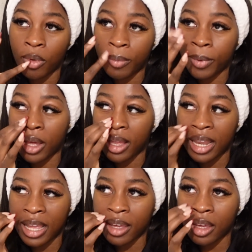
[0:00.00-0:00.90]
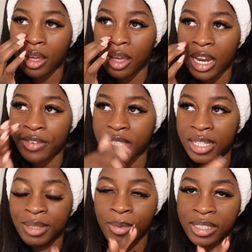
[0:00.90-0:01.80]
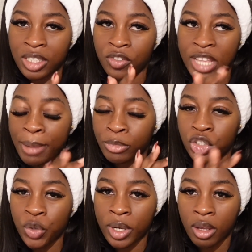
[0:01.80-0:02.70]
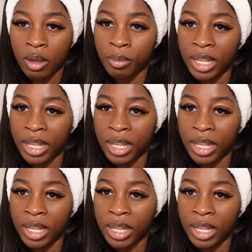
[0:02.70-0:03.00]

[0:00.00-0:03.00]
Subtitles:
But like, I've said to myself that I'm showing up,